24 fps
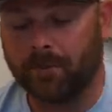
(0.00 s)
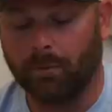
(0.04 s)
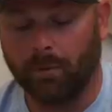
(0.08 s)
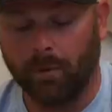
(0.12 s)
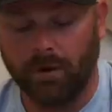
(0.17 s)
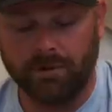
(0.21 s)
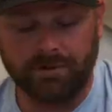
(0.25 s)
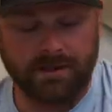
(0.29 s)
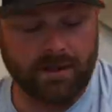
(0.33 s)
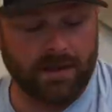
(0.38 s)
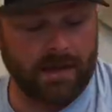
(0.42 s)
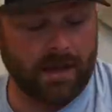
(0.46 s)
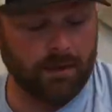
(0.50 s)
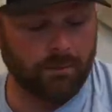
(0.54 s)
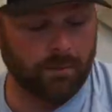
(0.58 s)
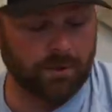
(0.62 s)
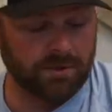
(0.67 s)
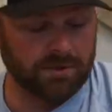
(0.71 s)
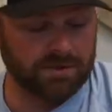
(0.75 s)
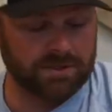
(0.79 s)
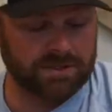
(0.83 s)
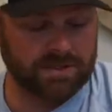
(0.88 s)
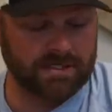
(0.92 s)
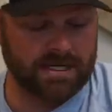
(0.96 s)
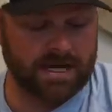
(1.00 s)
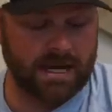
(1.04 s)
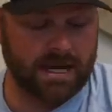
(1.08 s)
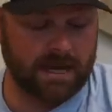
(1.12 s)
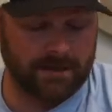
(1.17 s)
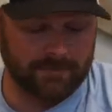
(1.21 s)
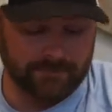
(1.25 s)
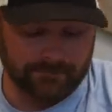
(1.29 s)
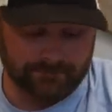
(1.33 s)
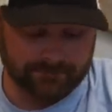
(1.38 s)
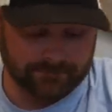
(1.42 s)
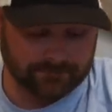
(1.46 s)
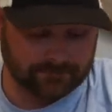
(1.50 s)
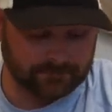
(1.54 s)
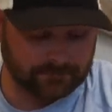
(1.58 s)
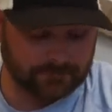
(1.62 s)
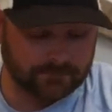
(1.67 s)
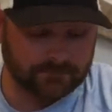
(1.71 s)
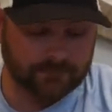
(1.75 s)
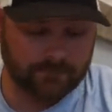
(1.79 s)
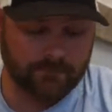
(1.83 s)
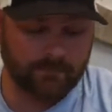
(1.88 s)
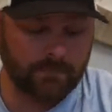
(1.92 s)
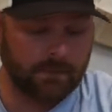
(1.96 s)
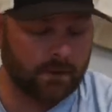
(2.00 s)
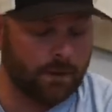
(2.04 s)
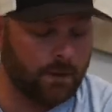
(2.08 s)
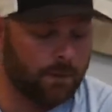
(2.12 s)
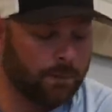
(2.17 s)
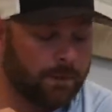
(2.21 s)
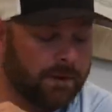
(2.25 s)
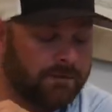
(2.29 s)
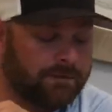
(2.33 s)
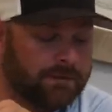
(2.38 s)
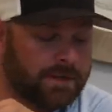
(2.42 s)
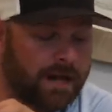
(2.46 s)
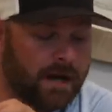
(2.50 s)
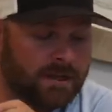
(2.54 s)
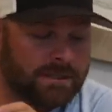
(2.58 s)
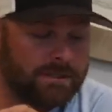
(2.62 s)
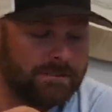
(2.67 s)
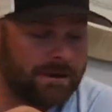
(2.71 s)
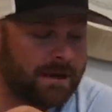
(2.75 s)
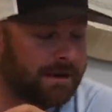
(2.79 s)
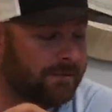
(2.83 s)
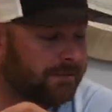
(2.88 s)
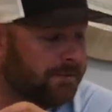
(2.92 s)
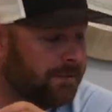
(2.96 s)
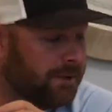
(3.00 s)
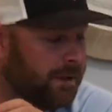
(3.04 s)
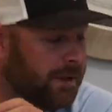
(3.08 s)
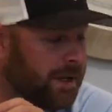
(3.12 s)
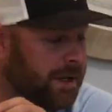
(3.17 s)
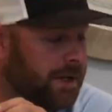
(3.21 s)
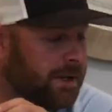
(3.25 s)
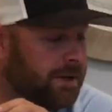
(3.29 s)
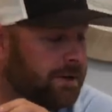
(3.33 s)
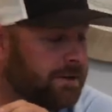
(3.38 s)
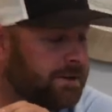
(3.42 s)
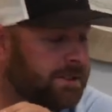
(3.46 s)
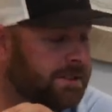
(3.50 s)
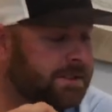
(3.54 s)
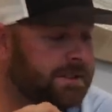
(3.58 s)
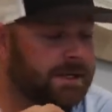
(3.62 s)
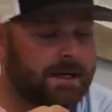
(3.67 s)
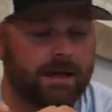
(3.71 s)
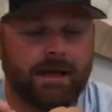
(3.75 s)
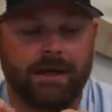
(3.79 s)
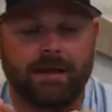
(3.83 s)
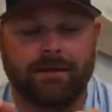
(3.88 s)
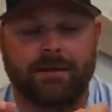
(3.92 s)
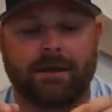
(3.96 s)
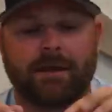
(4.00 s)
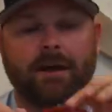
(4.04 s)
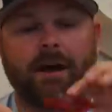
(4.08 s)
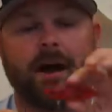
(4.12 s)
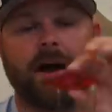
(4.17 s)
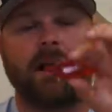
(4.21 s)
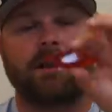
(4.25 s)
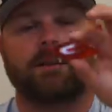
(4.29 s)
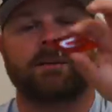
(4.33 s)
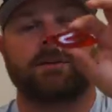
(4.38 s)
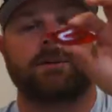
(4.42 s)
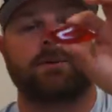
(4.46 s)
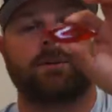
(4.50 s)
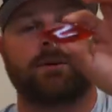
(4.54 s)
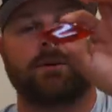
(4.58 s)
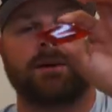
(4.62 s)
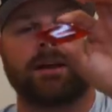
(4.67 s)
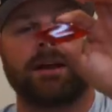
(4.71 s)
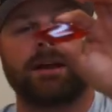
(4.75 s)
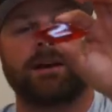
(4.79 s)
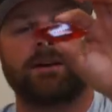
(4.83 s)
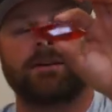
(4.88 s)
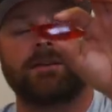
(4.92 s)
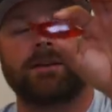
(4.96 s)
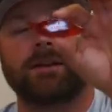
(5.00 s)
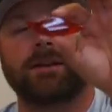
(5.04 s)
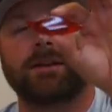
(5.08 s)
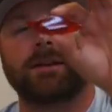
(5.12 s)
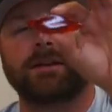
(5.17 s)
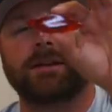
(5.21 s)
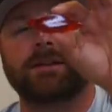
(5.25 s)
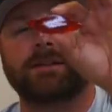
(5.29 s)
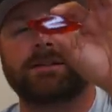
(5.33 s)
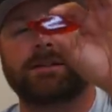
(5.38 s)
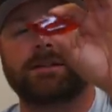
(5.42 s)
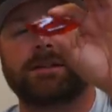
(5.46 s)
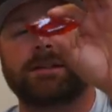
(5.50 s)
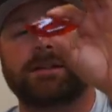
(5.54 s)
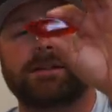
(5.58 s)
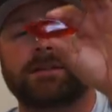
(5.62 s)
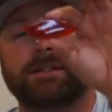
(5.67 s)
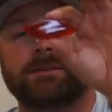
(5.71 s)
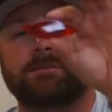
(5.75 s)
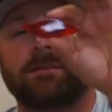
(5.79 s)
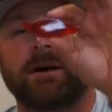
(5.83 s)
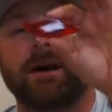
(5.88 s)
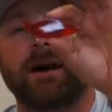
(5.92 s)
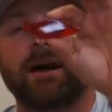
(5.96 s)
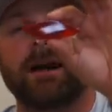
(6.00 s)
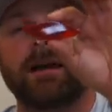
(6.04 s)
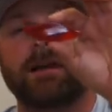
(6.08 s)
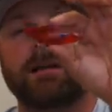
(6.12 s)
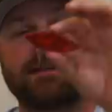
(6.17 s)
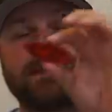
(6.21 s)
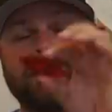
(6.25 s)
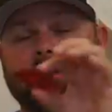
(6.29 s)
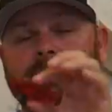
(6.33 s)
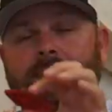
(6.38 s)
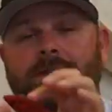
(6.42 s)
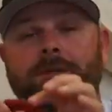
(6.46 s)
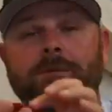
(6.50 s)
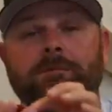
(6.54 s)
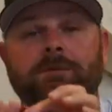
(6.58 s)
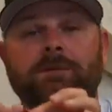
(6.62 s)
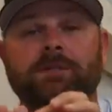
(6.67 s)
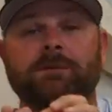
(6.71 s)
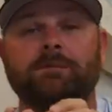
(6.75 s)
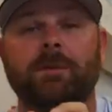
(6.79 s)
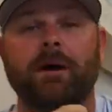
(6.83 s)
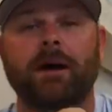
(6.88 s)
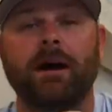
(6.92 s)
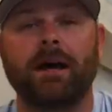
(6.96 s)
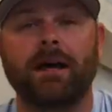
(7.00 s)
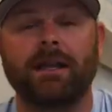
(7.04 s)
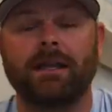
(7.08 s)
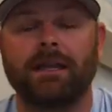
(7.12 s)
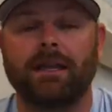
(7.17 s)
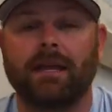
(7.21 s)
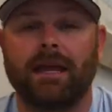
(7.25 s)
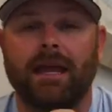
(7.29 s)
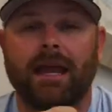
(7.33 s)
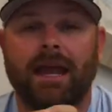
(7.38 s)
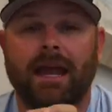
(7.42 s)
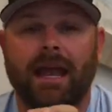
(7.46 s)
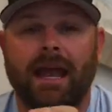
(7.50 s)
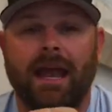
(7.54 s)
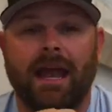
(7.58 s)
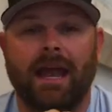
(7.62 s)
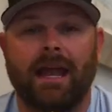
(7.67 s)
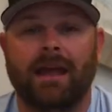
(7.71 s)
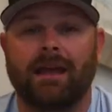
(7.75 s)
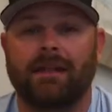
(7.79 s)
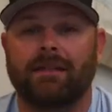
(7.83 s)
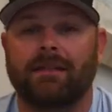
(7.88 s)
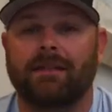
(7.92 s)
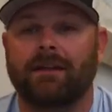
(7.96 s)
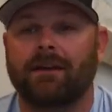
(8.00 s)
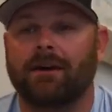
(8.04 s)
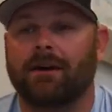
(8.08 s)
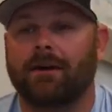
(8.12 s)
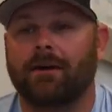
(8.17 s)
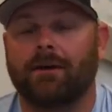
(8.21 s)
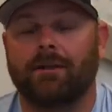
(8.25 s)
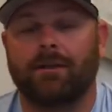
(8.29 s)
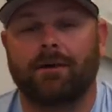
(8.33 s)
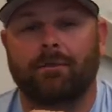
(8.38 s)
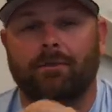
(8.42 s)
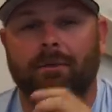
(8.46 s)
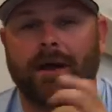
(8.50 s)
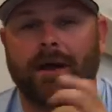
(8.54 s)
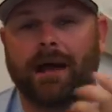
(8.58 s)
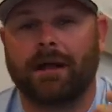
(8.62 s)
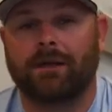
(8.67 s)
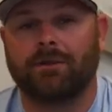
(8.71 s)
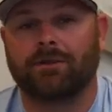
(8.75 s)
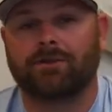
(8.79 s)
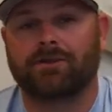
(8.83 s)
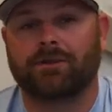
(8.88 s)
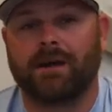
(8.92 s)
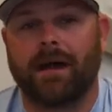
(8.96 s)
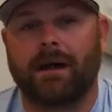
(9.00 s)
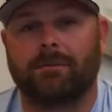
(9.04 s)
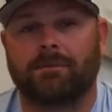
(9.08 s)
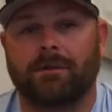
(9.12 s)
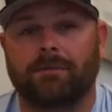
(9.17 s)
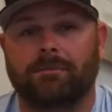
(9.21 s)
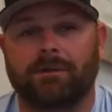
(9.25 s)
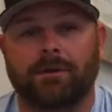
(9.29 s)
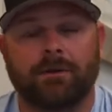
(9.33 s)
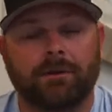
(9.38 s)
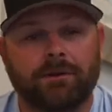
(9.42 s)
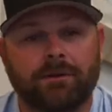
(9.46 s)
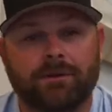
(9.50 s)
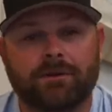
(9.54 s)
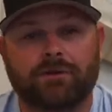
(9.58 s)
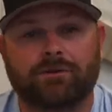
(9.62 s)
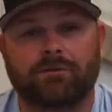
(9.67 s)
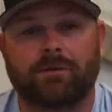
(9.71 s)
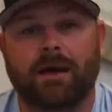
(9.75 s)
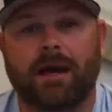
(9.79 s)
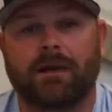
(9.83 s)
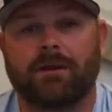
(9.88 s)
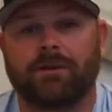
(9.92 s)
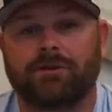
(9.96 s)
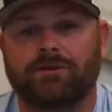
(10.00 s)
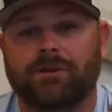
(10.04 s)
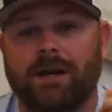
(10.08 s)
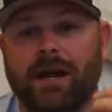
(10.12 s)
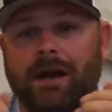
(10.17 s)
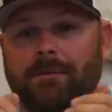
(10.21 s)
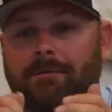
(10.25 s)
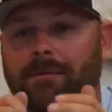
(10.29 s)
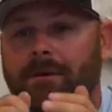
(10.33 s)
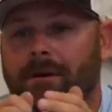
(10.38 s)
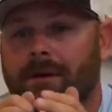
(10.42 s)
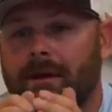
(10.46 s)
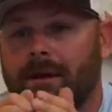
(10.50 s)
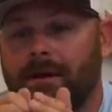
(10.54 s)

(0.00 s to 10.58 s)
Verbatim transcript: One thing I will say, we've talked about them for years the cotton cordell, the, the, the spot, the super spot, and the, the rattle trap, the Bill Lewis rattle trap.